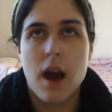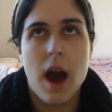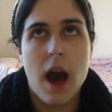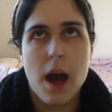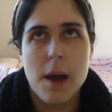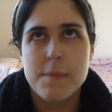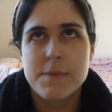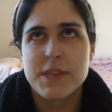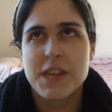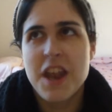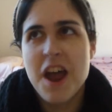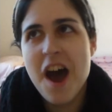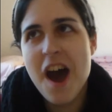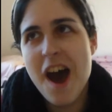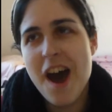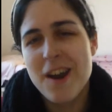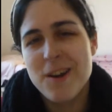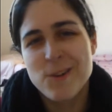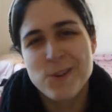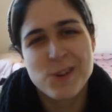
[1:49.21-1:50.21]

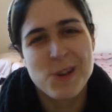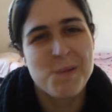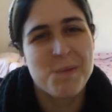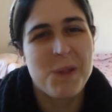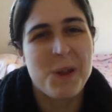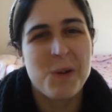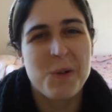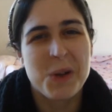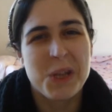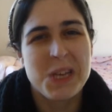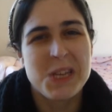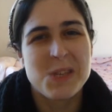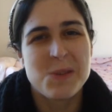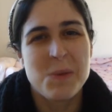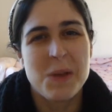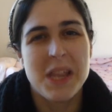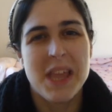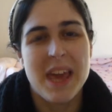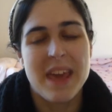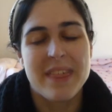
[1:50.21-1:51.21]
Obsidian or something really
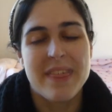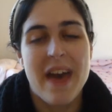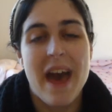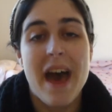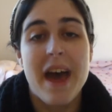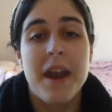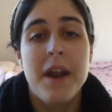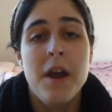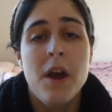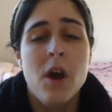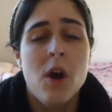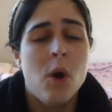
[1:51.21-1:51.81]
sweet like that,